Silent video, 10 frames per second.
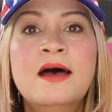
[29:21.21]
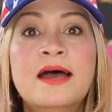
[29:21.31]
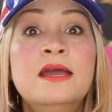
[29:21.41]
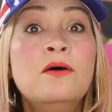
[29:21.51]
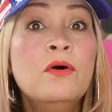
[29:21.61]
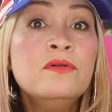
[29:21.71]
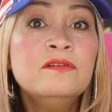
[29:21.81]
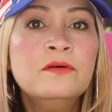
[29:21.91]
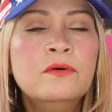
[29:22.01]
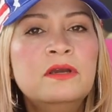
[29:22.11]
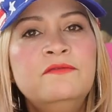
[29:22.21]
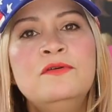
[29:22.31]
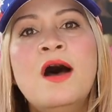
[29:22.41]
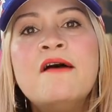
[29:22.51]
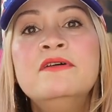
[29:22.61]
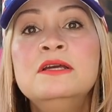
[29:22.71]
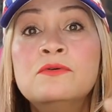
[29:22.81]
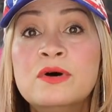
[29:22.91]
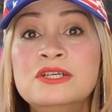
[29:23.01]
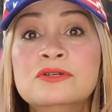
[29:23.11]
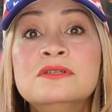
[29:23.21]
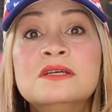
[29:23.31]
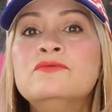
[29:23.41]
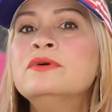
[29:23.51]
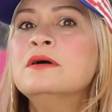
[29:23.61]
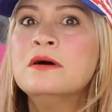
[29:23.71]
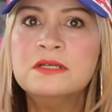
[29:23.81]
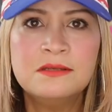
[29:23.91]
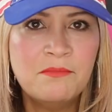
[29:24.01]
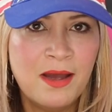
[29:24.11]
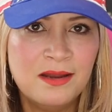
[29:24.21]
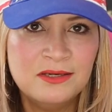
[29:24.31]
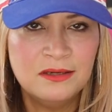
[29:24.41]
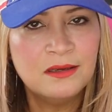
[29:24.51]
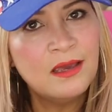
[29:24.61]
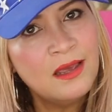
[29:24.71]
And also, if you have any questions in regards to magic,